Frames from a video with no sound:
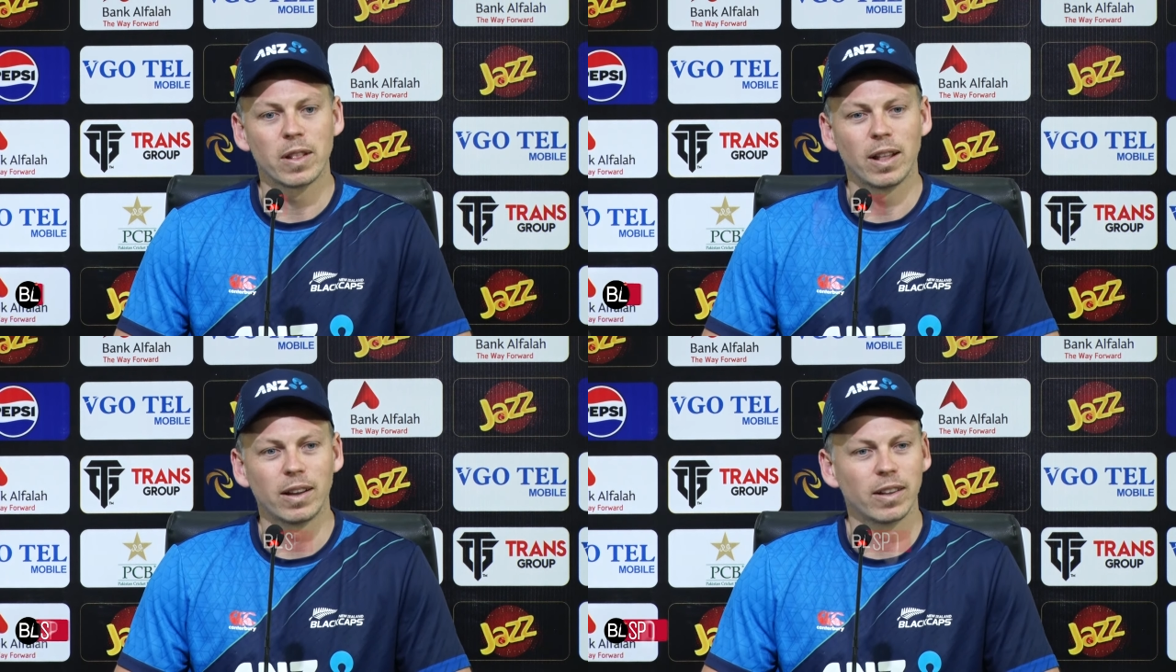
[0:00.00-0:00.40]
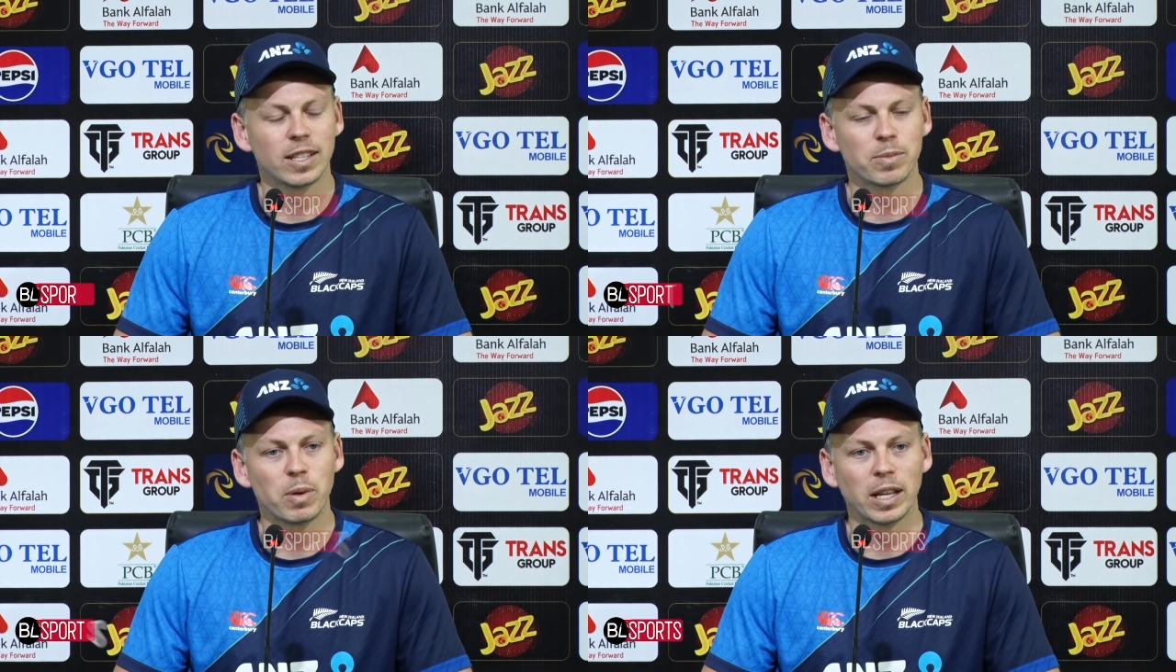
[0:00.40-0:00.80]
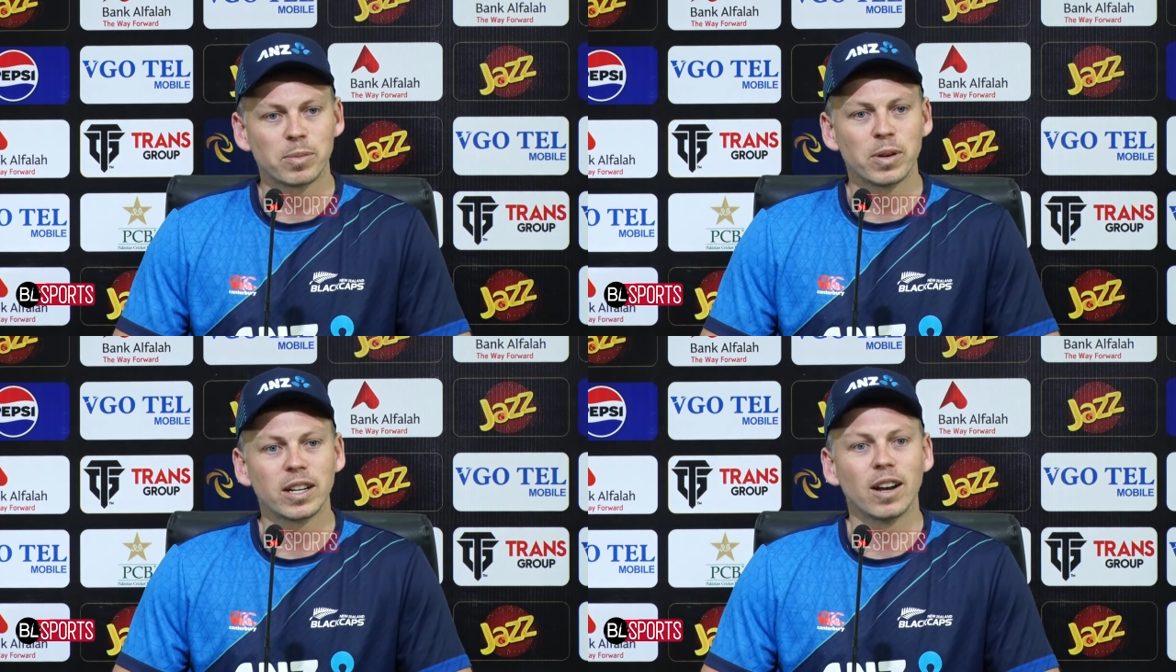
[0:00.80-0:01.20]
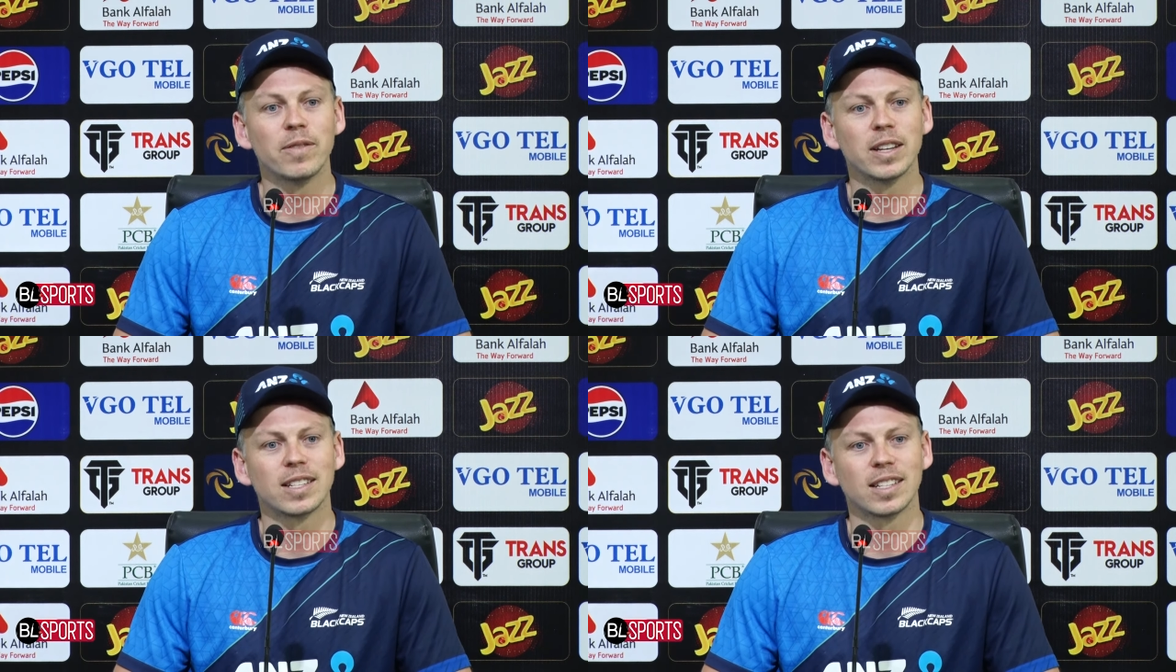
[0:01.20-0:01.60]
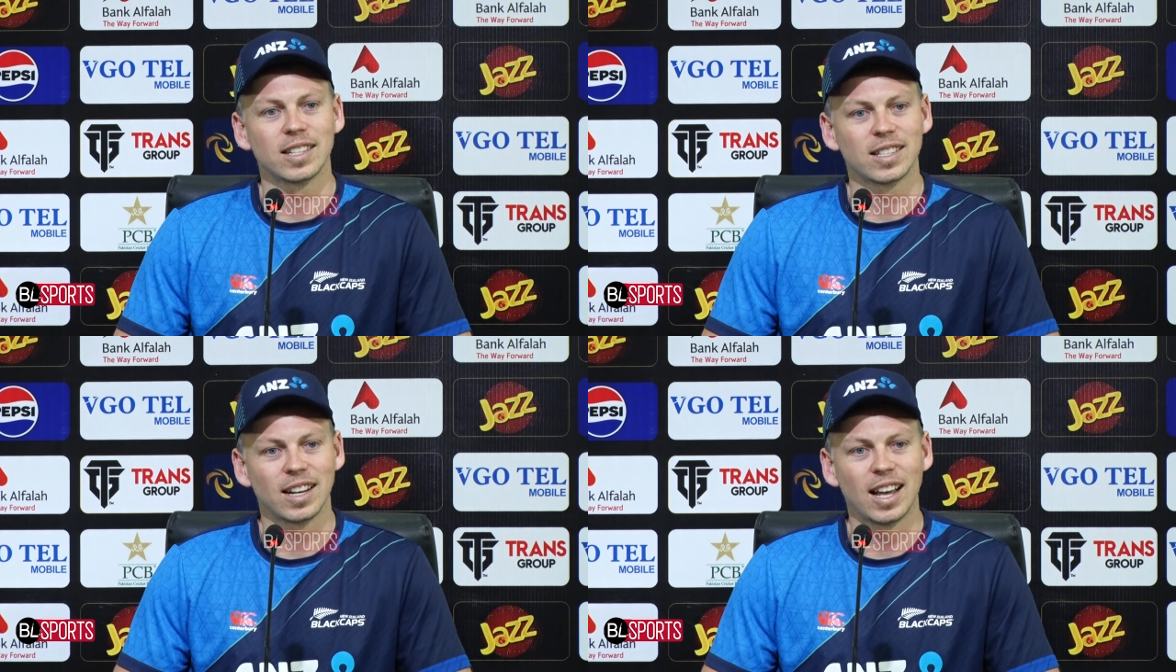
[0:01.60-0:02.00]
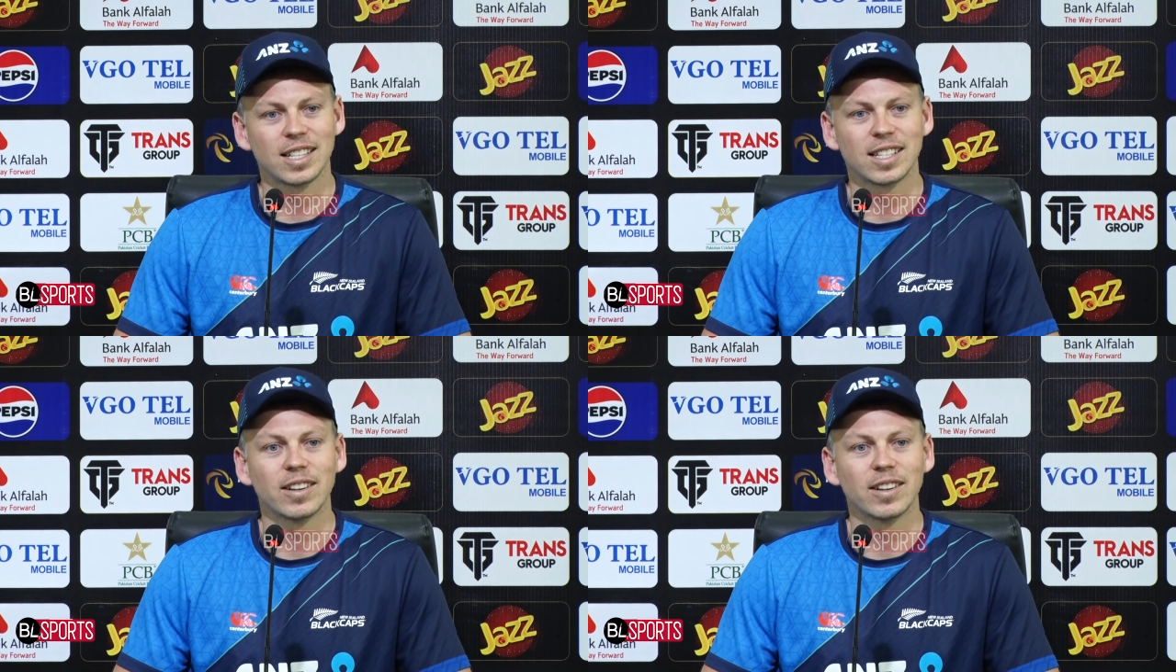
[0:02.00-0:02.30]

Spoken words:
it's pretty obvious this is the last